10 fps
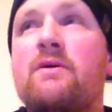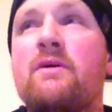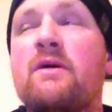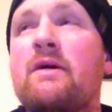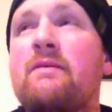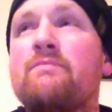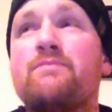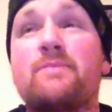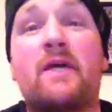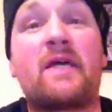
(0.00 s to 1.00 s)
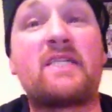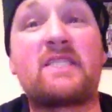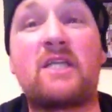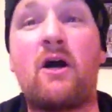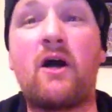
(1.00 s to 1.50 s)
I guess
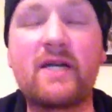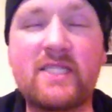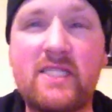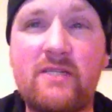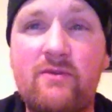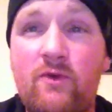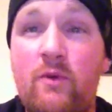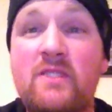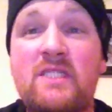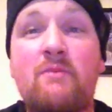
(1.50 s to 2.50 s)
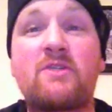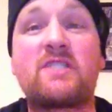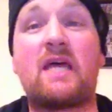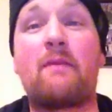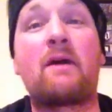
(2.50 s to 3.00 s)
in August for when
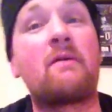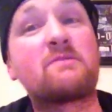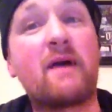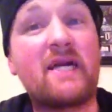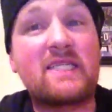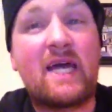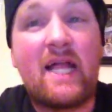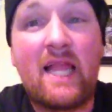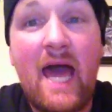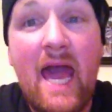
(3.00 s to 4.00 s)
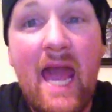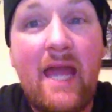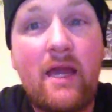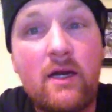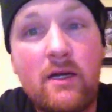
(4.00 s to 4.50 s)
SummerSlam comes back to
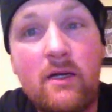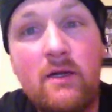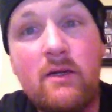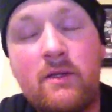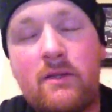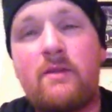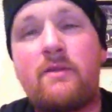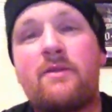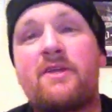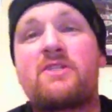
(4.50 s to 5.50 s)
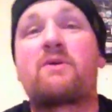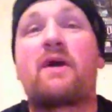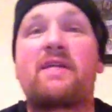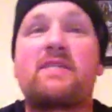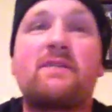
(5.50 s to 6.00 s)
LA. That's
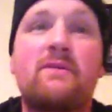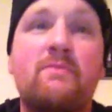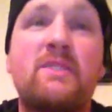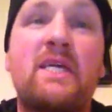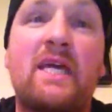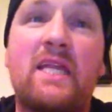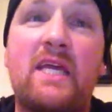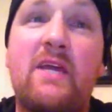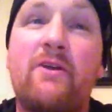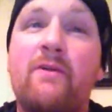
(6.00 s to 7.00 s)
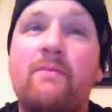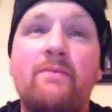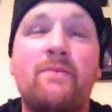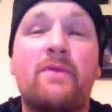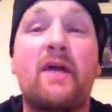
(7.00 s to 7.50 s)
right. I'm saying it here.
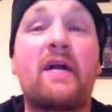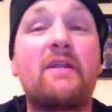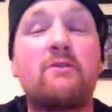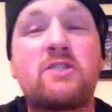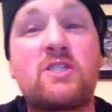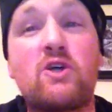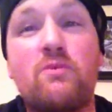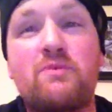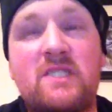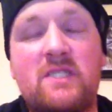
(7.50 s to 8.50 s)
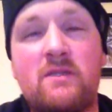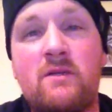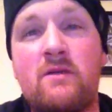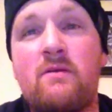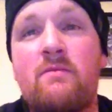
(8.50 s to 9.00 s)
I got no scoops,
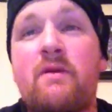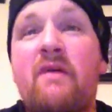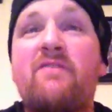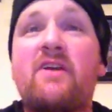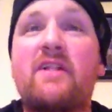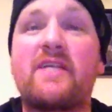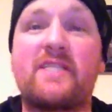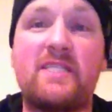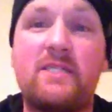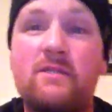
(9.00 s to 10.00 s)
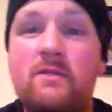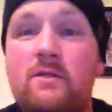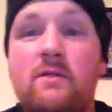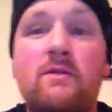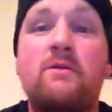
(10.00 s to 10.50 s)
but I feel it
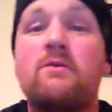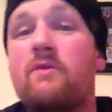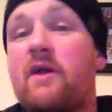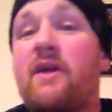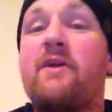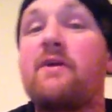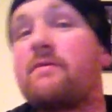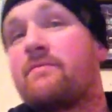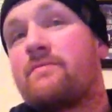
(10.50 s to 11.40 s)
right here.